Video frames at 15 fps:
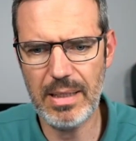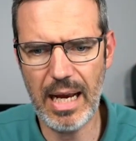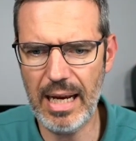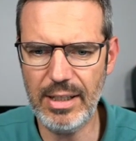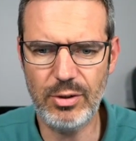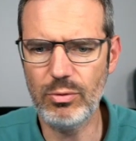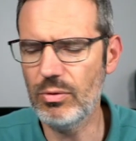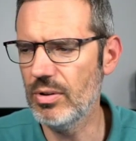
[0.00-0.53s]

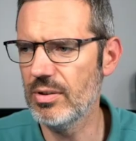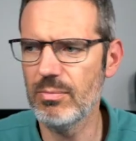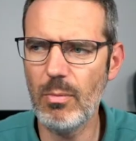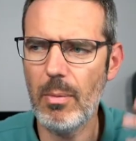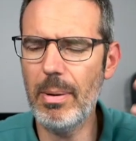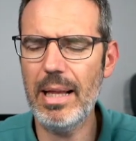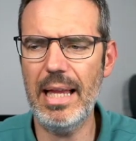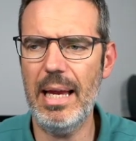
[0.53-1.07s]
BI tools,
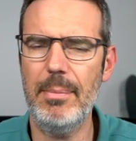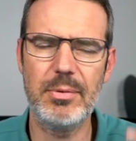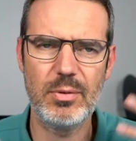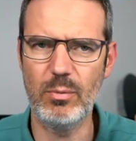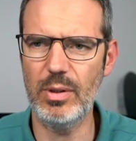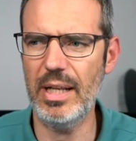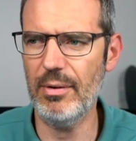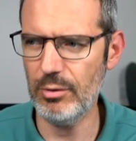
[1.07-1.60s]
mobile
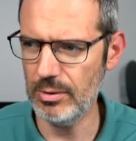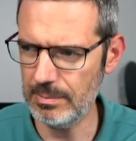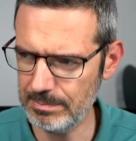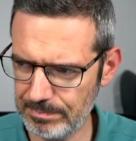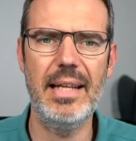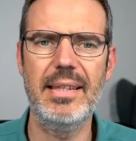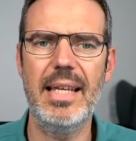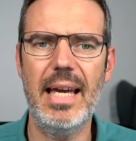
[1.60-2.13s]
apps, whatever. And